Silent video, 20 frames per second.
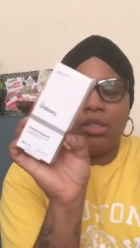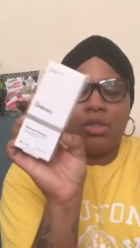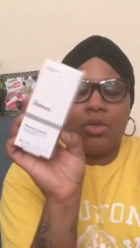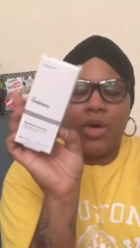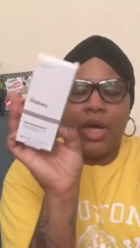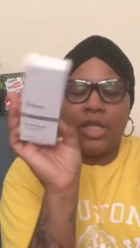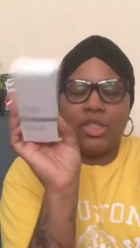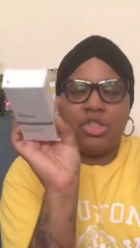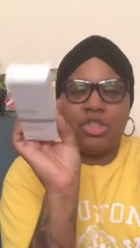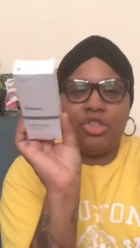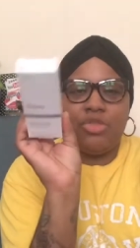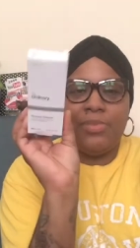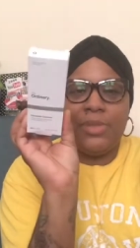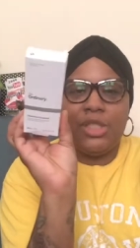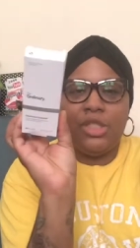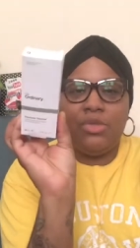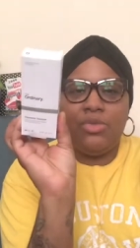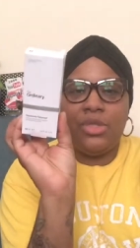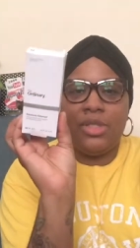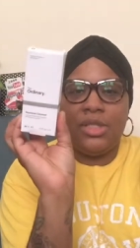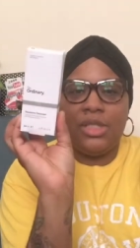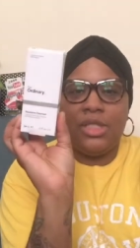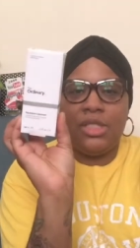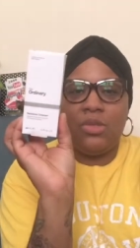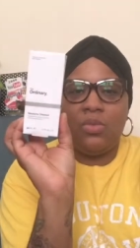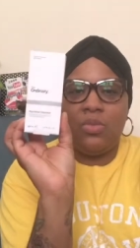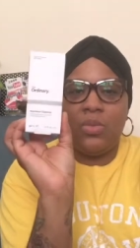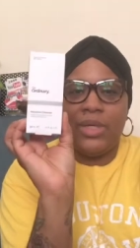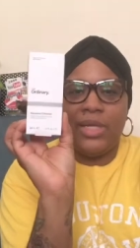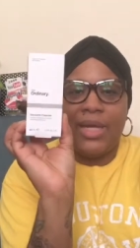So I'll just be using this
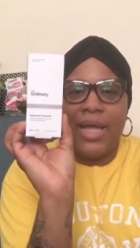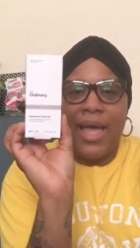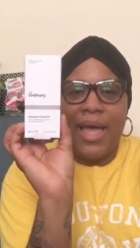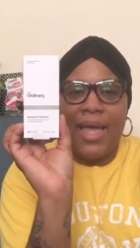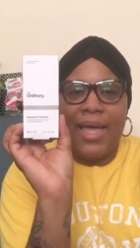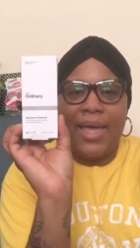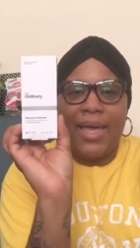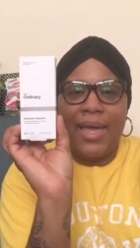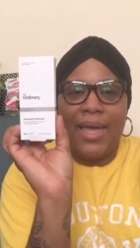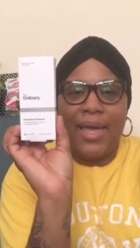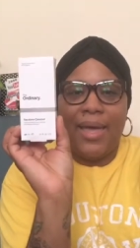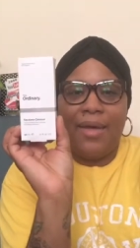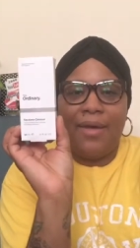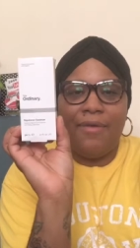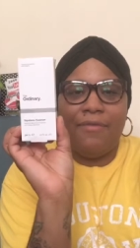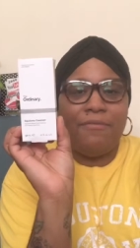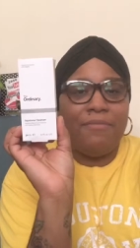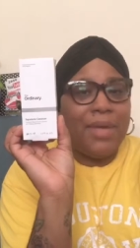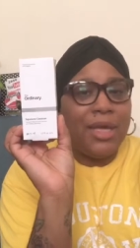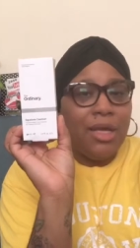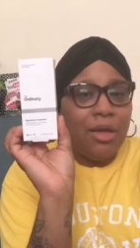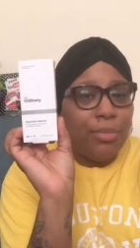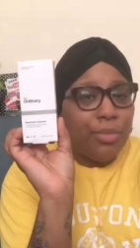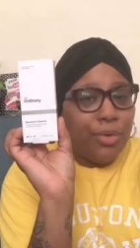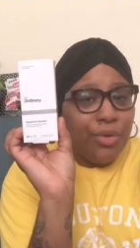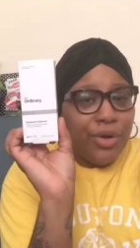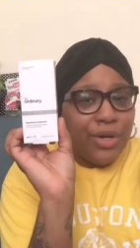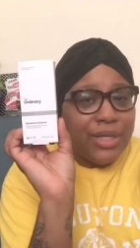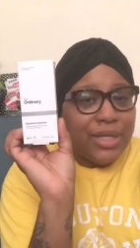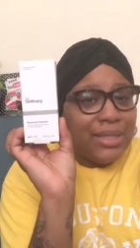when I have makeup
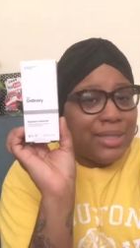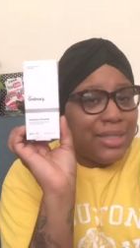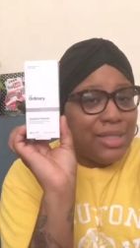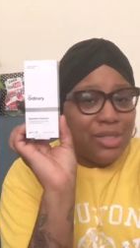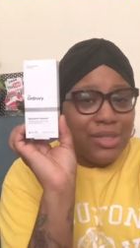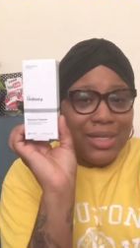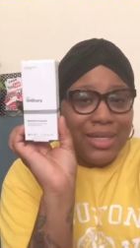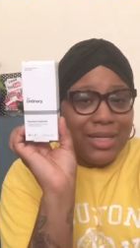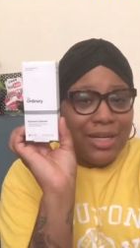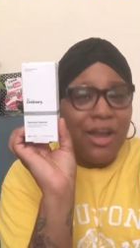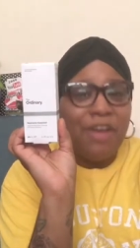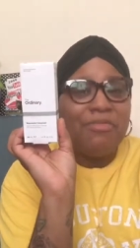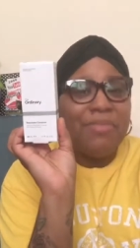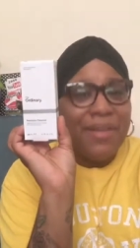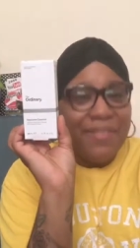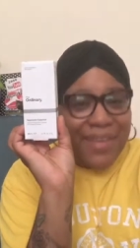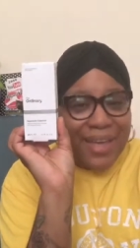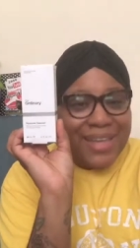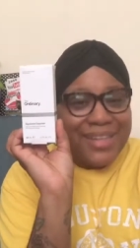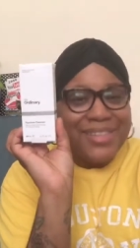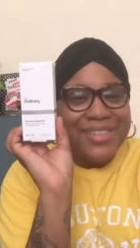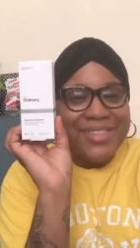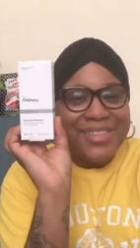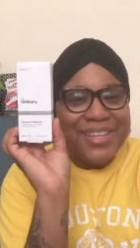on and need to get it off my face.